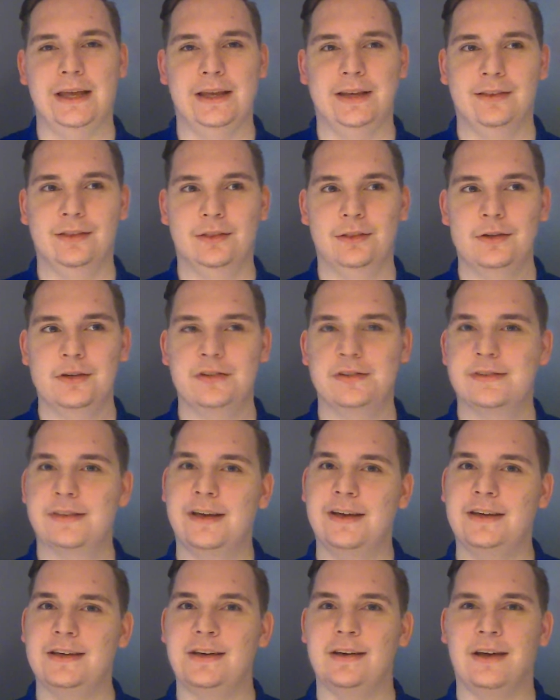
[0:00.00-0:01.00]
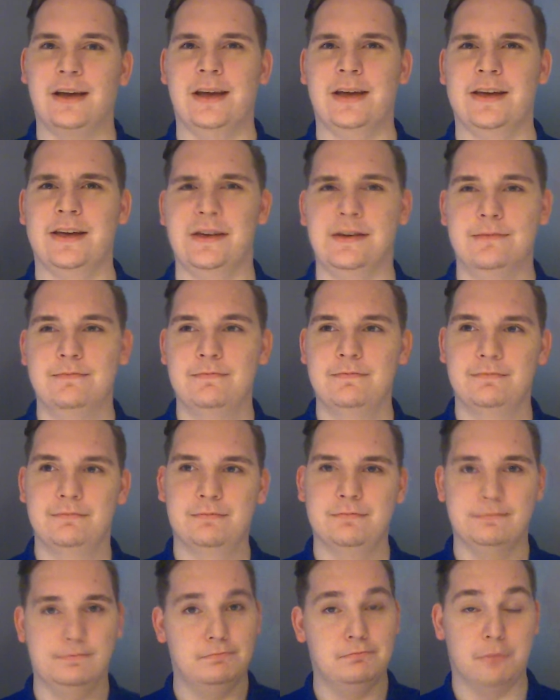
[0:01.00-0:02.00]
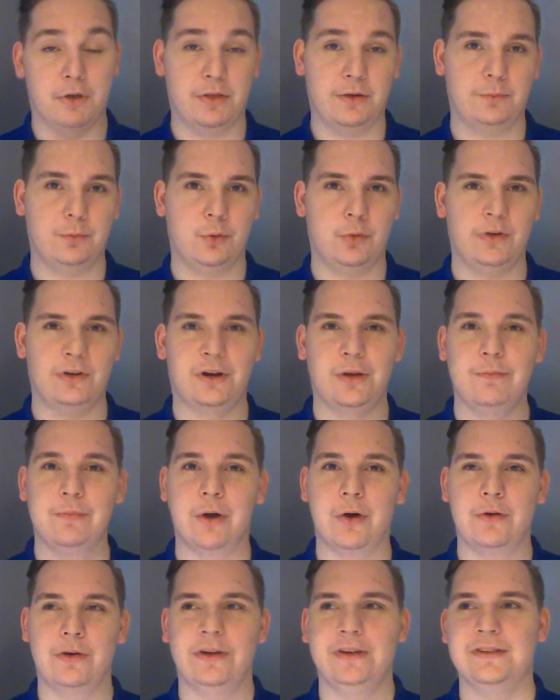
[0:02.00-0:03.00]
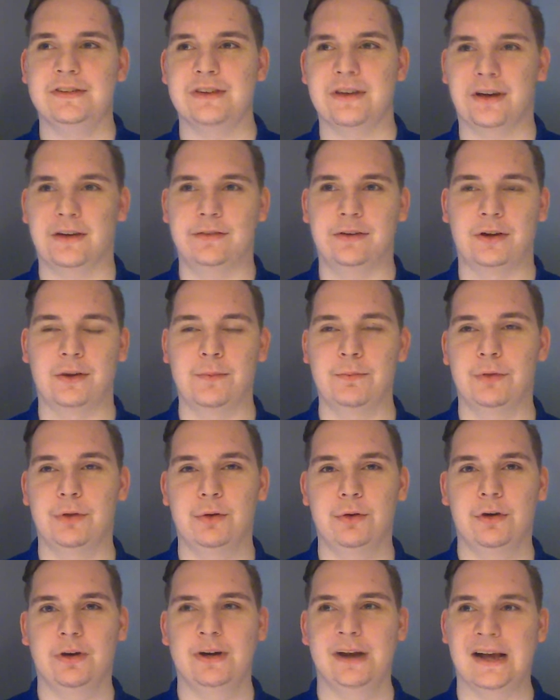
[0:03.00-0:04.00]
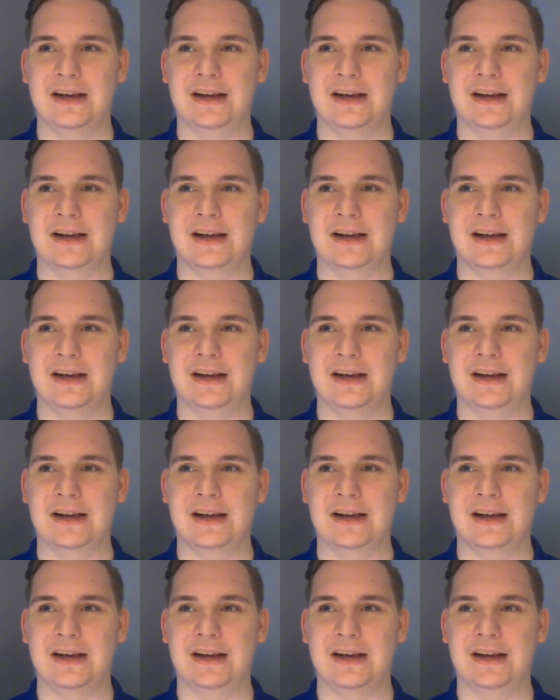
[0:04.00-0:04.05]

It looks like a motherboard component of a computer,